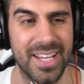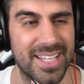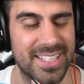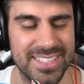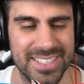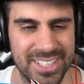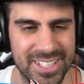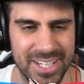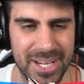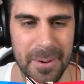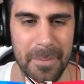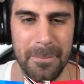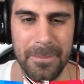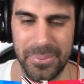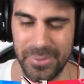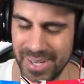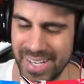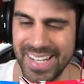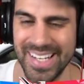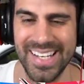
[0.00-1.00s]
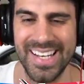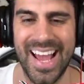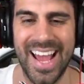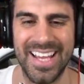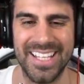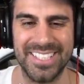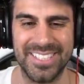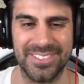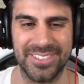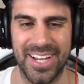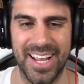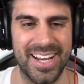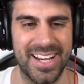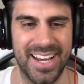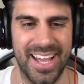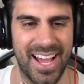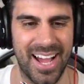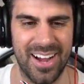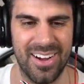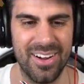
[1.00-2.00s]
is looking pretty nice right
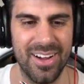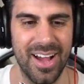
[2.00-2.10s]
now.